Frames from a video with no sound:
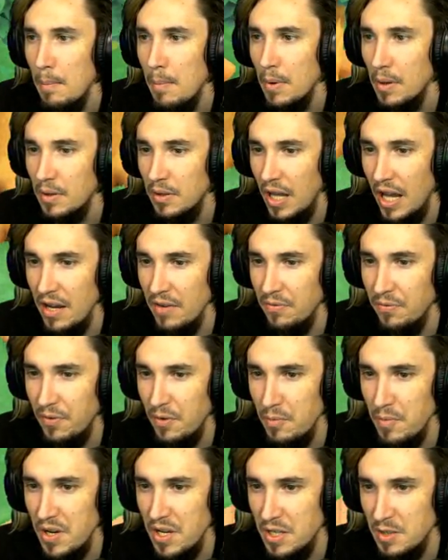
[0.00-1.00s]
Life for
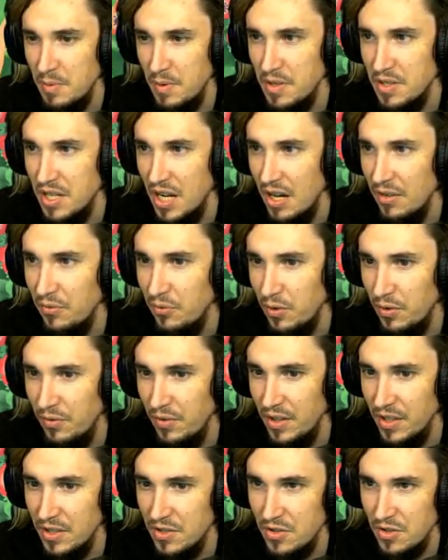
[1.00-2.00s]
me has been tough with
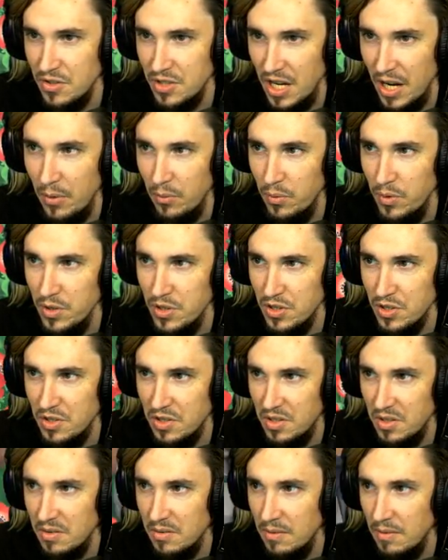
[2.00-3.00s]
villagers. I wish
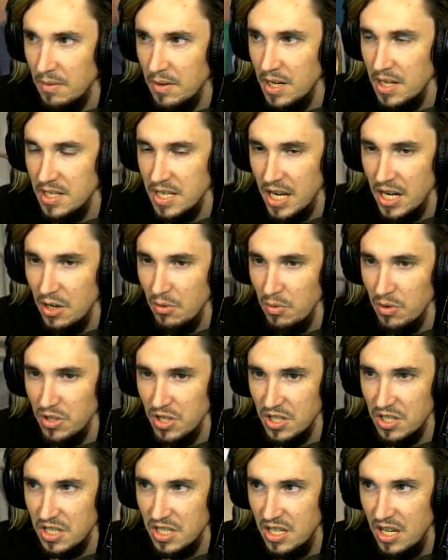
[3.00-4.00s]
Nintendo would
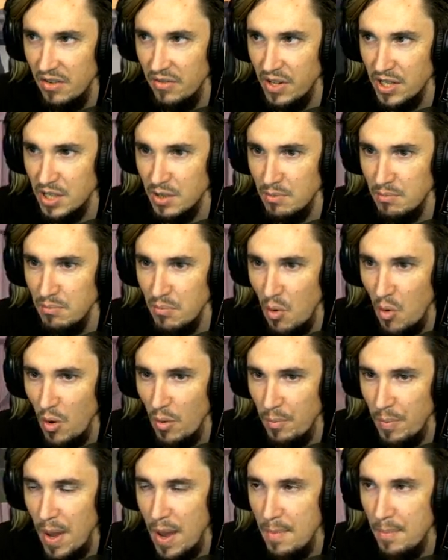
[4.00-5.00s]
just give us more
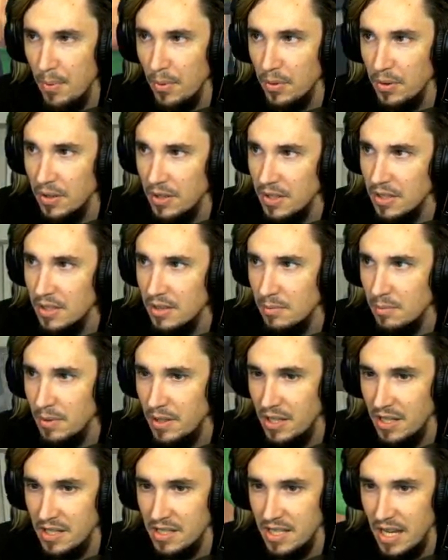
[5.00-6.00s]
people
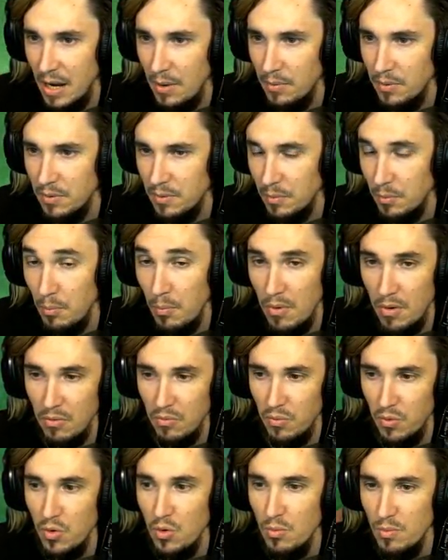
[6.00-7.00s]
because that would, more
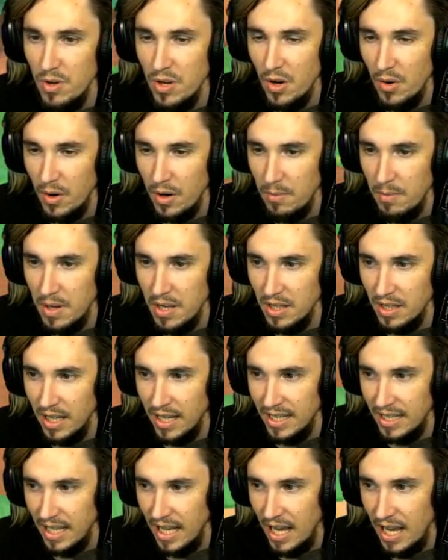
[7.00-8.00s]
room, you know what I mean?
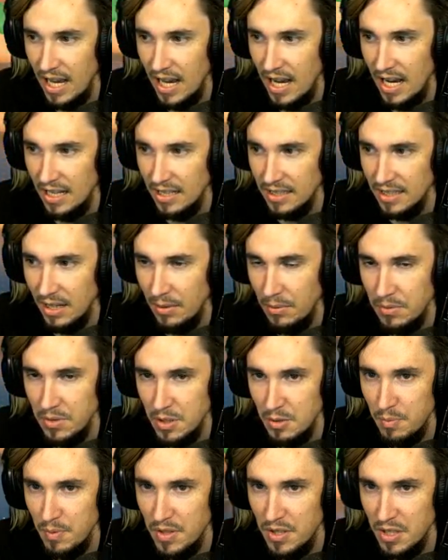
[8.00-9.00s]
Like, ah, that would
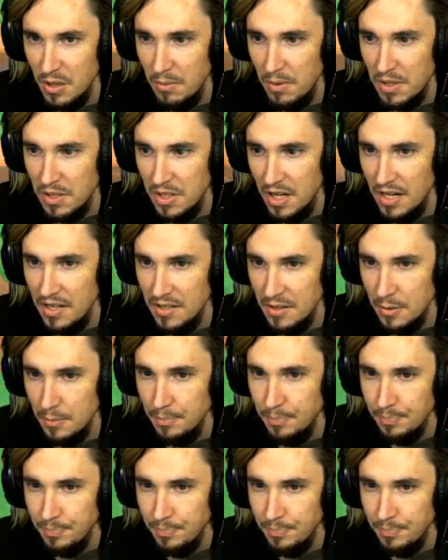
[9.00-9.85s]
just be so much nicer.